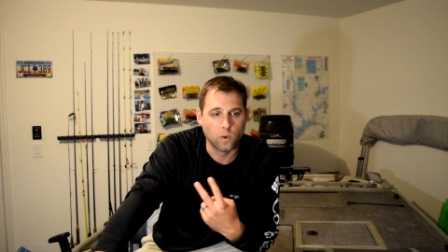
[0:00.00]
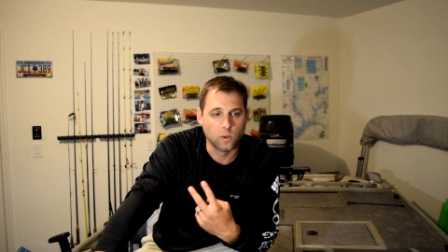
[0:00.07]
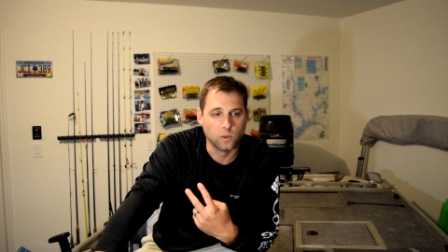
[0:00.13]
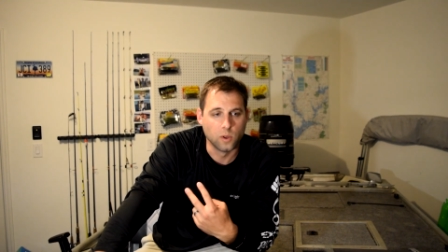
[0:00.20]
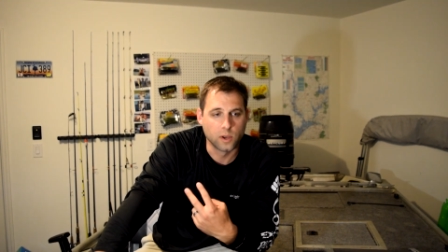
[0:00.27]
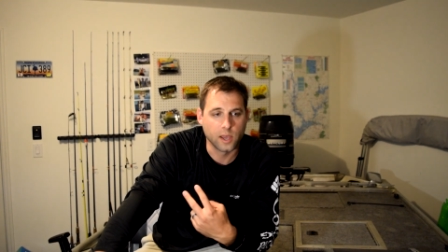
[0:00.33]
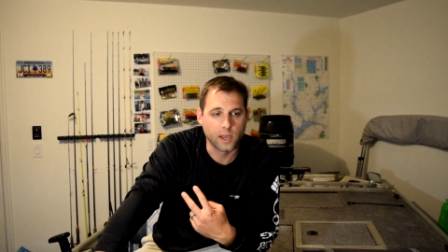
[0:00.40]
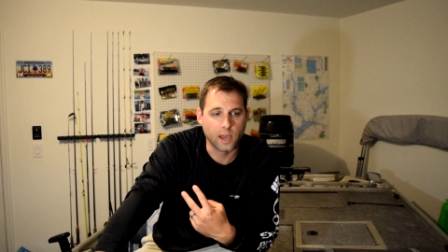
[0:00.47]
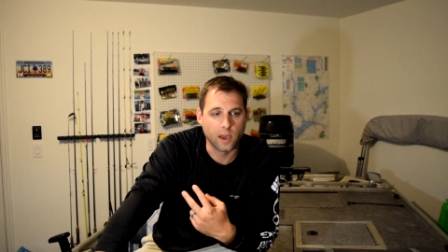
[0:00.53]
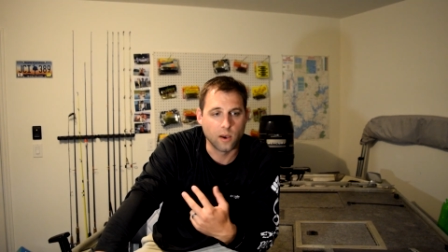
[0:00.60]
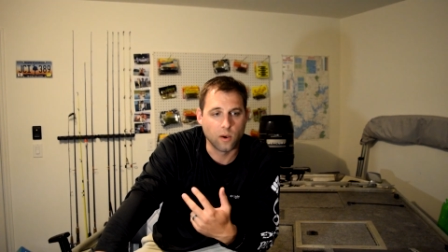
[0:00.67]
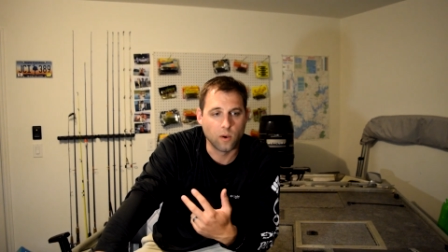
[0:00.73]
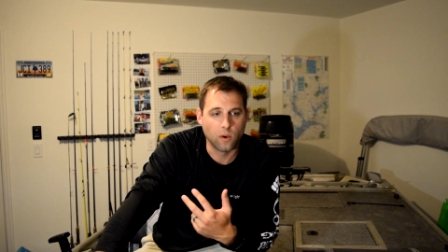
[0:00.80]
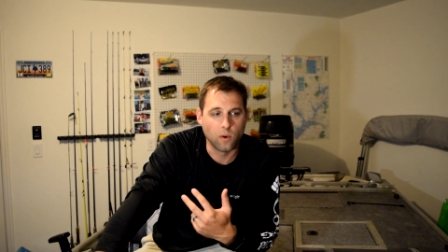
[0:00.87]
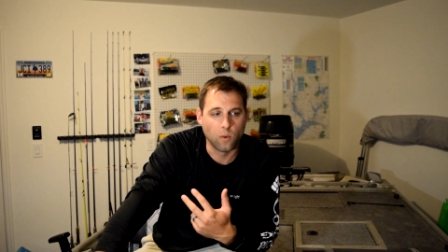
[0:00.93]
looking at
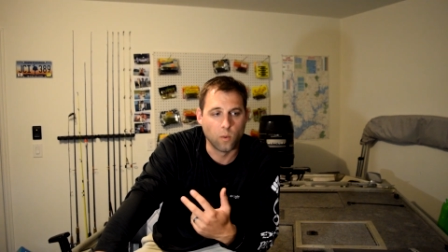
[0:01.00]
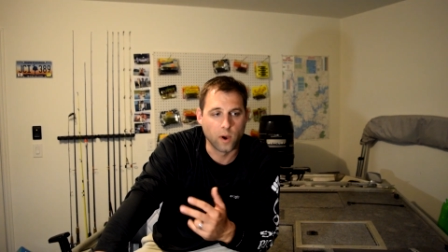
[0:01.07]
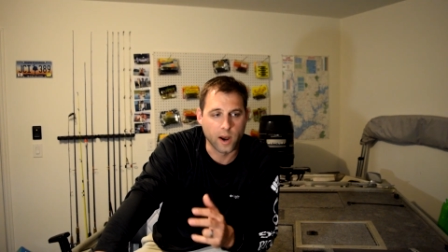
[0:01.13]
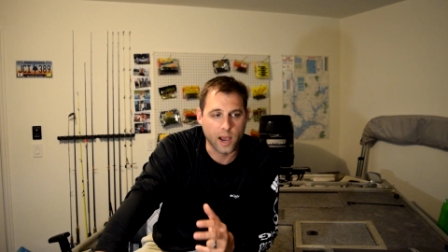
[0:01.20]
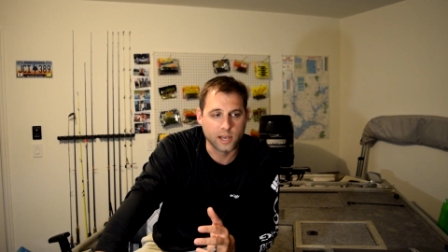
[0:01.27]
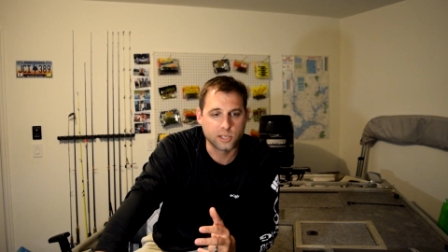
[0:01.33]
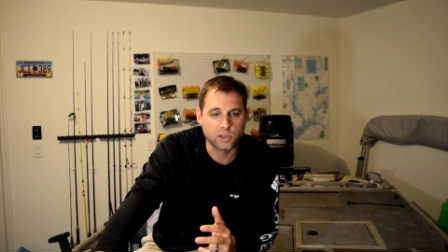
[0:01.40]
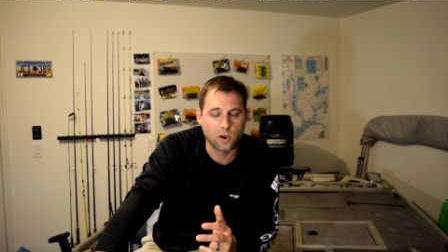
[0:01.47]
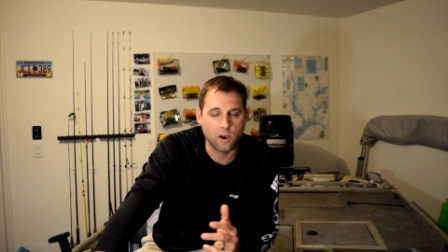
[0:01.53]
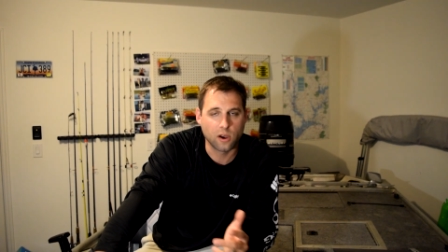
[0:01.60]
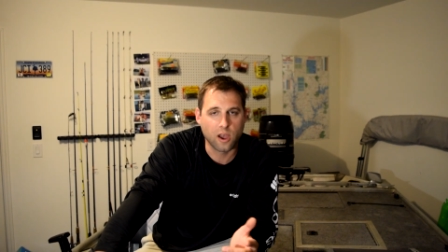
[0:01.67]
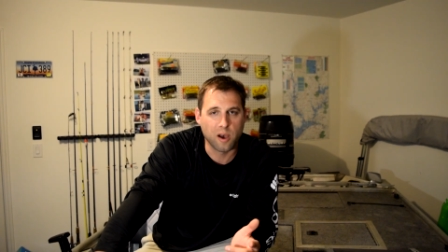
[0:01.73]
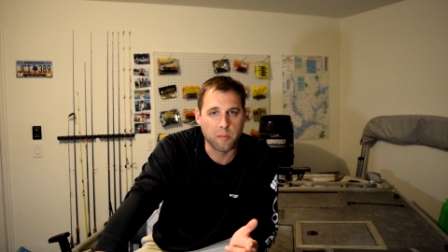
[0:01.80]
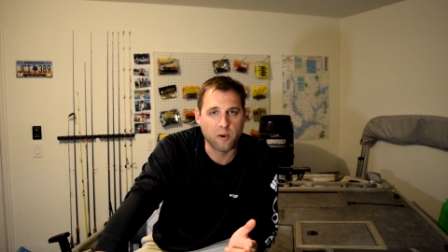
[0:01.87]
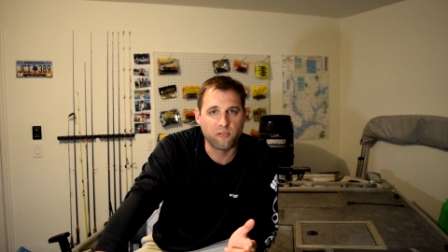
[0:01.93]
what I saw
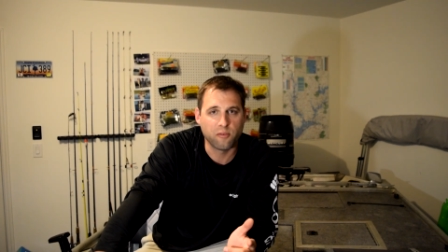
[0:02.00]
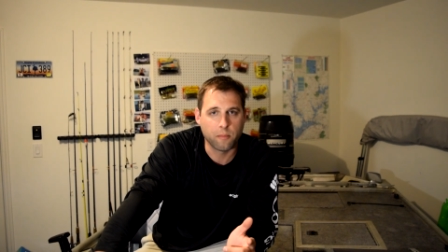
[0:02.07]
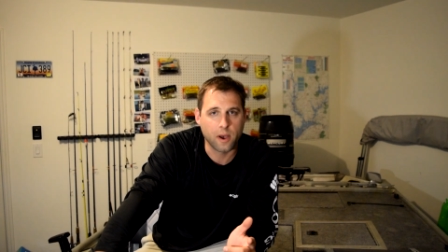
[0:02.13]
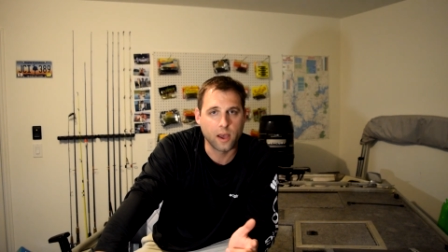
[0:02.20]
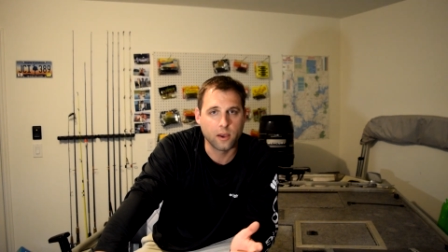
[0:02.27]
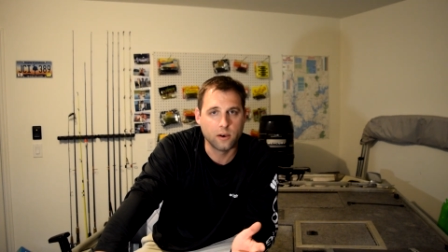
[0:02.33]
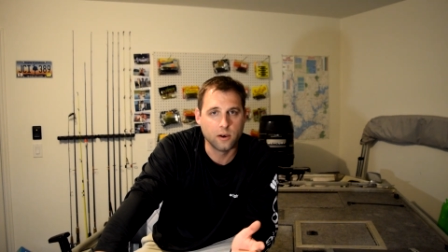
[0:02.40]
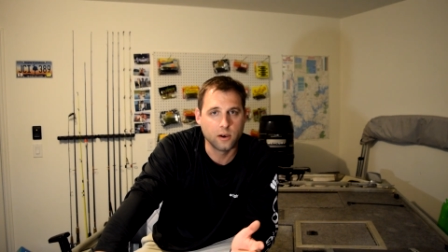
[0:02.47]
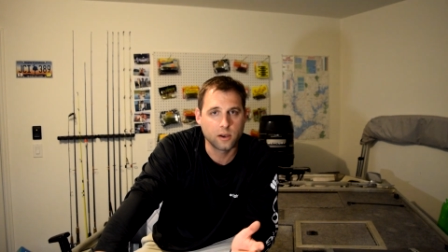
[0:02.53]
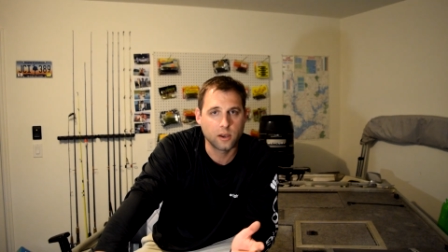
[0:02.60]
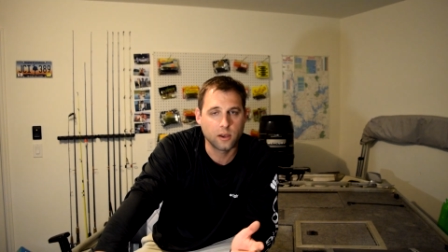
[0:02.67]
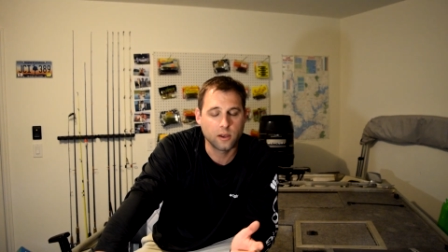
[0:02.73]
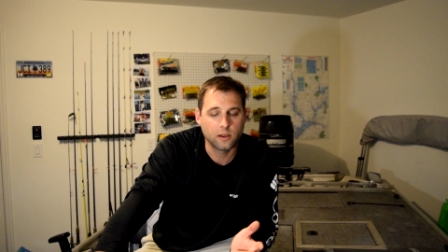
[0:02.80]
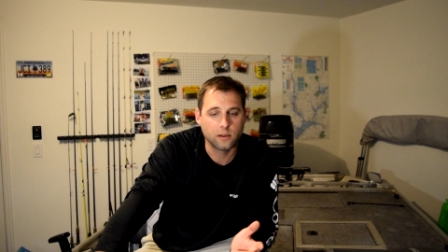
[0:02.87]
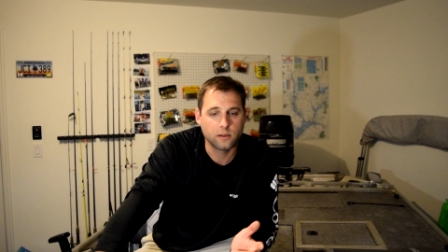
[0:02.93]
come up with my hook,
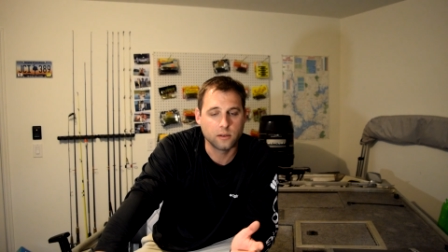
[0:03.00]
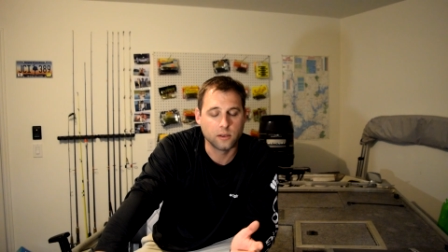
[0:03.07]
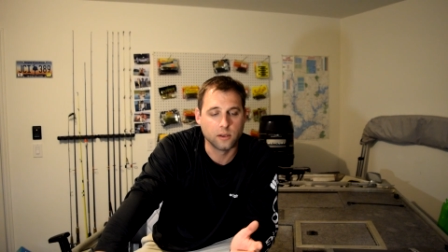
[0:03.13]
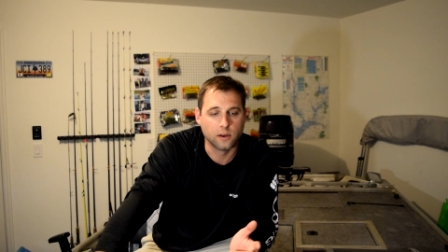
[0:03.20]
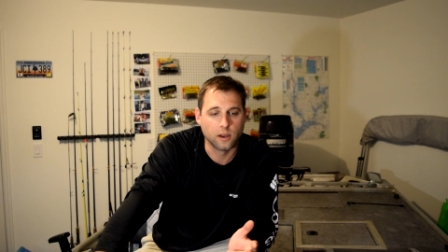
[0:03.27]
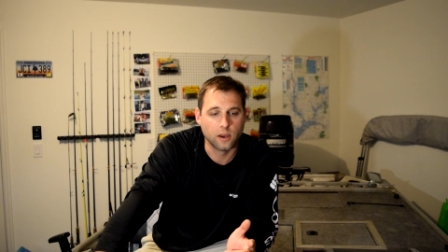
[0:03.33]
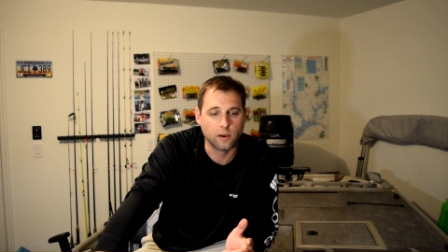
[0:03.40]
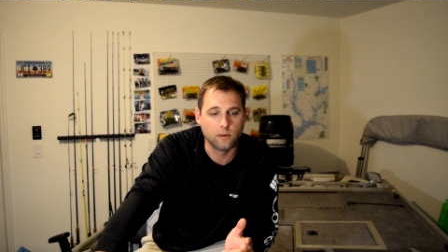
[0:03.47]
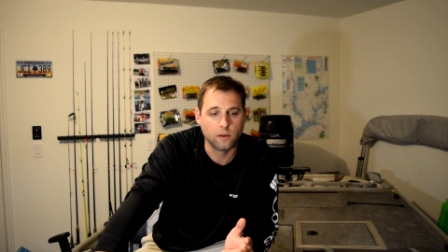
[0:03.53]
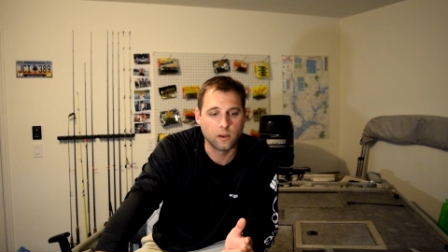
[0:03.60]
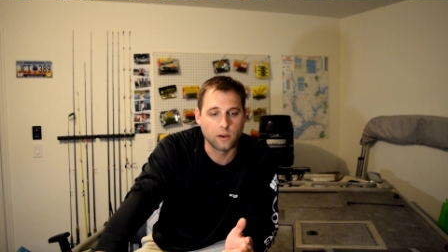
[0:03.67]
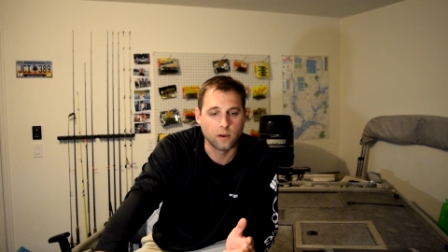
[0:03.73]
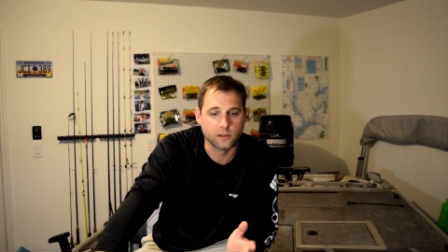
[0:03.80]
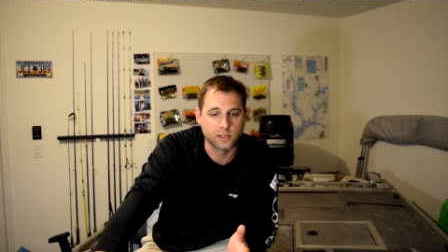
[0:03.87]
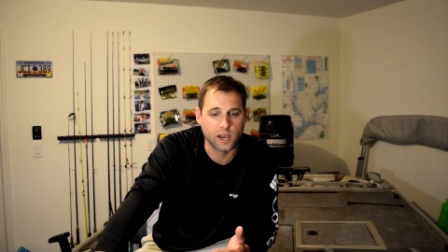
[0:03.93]
you know,
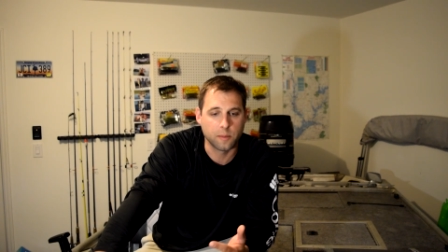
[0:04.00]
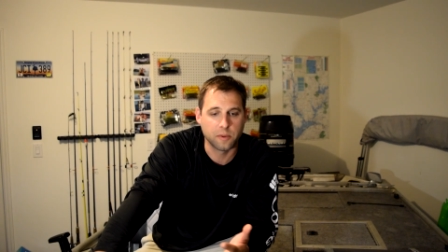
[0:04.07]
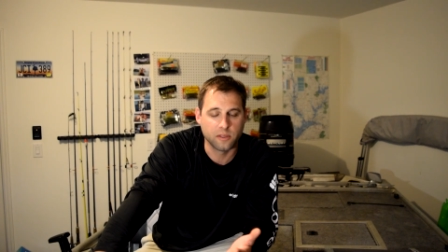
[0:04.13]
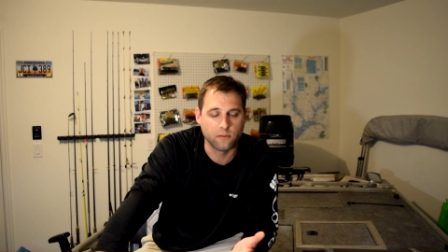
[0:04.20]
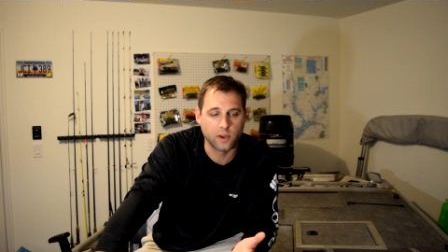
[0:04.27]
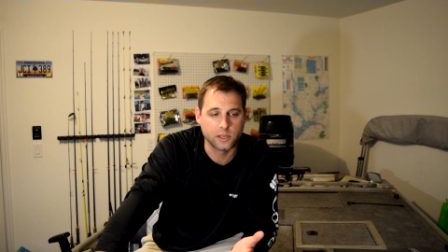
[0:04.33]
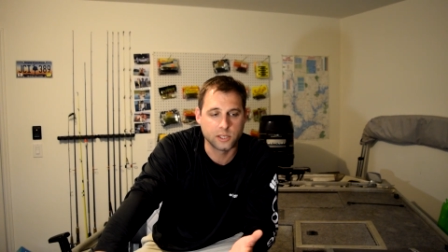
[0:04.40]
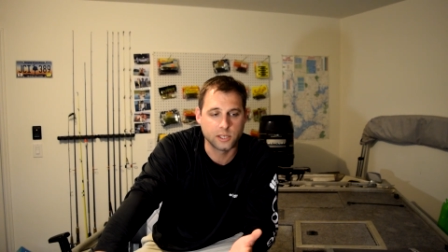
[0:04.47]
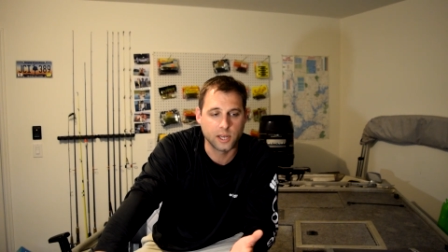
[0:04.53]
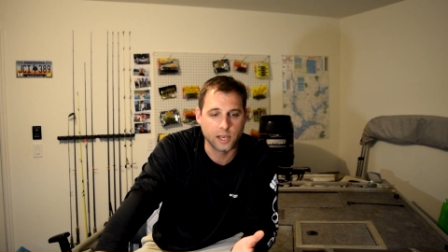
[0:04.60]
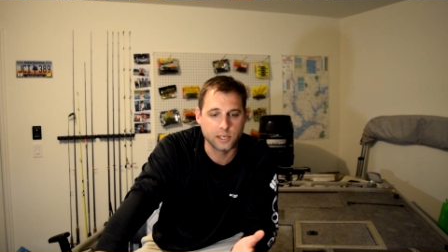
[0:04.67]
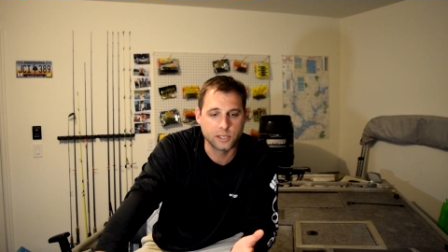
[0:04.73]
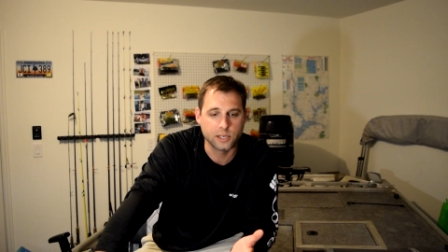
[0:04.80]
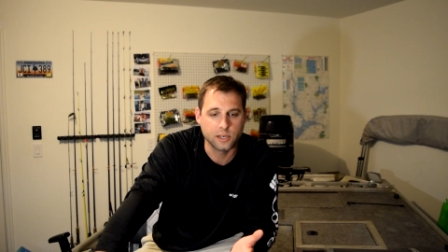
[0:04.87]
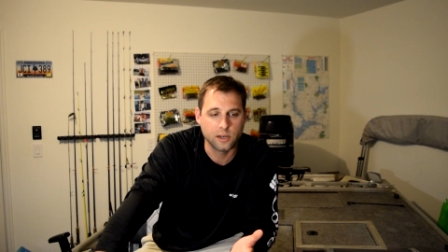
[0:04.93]
on top of the
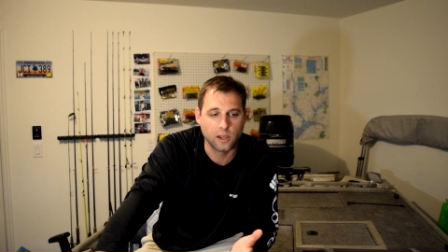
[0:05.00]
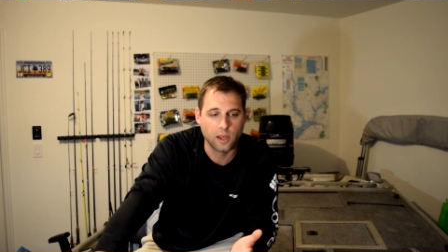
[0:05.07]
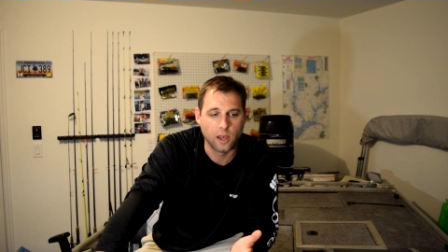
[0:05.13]
vegetation,